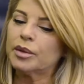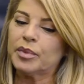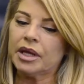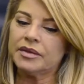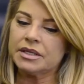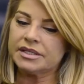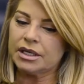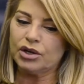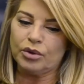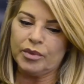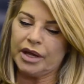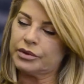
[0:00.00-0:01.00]
been the
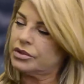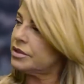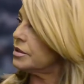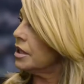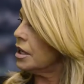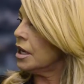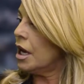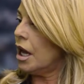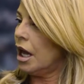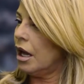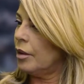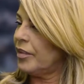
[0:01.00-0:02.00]
single mother's
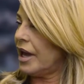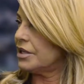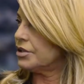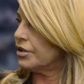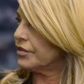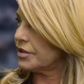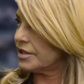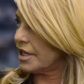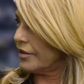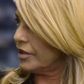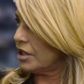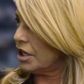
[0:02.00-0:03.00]
pastor for
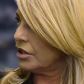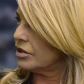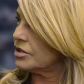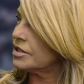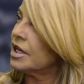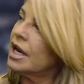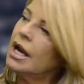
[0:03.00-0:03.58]
7 years.